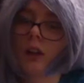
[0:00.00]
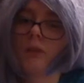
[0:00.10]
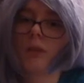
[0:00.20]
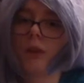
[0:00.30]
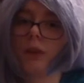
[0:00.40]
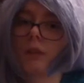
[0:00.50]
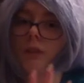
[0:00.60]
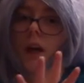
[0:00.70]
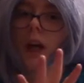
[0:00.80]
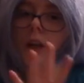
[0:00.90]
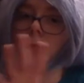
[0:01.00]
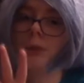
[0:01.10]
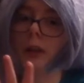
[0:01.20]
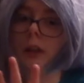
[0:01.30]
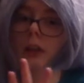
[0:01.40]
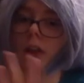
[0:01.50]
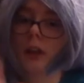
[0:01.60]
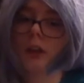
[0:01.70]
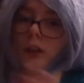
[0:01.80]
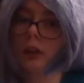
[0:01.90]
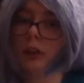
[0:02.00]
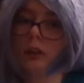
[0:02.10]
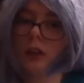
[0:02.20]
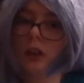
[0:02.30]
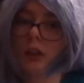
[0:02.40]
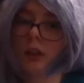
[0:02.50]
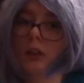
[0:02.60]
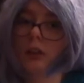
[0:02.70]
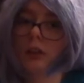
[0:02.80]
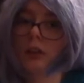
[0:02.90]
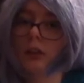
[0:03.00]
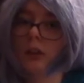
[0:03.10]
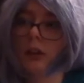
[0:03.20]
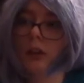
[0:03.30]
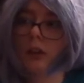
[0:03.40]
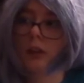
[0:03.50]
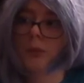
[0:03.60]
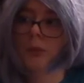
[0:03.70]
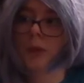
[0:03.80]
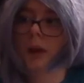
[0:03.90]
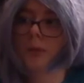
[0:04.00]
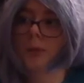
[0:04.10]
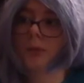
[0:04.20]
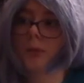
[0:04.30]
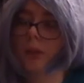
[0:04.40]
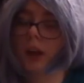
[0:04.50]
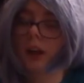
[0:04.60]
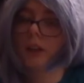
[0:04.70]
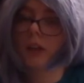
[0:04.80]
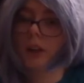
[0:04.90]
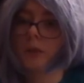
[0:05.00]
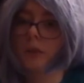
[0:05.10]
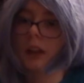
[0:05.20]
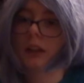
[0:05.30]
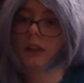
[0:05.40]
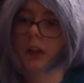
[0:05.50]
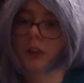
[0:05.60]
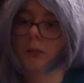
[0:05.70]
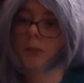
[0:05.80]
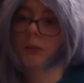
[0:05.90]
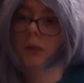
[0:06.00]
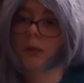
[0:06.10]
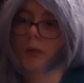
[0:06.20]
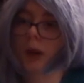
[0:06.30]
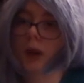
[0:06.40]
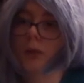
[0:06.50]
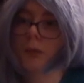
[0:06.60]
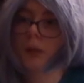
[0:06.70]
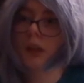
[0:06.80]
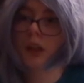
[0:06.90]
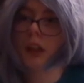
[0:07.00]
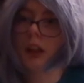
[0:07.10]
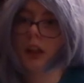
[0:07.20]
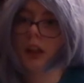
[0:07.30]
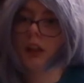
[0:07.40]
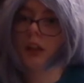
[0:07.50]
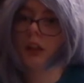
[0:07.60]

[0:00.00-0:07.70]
4 to 5 books on the go. But for outline wise, I have probably